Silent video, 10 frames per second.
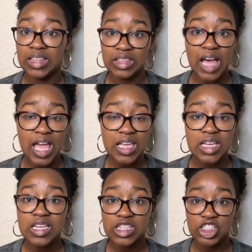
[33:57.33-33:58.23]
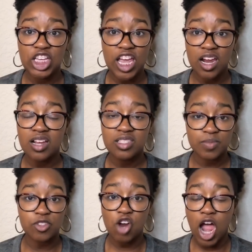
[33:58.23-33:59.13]
Like, share,
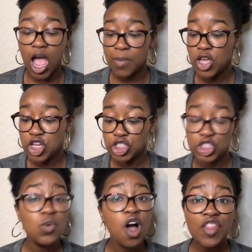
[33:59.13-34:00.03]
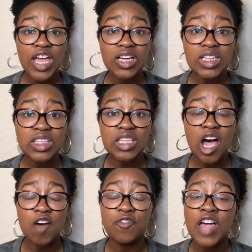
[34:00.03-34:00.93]
subscribe, do all that good
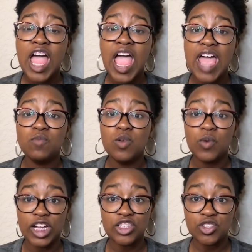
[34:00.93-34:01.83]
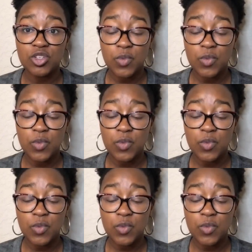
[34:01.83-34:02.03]
stuff, and we will enter to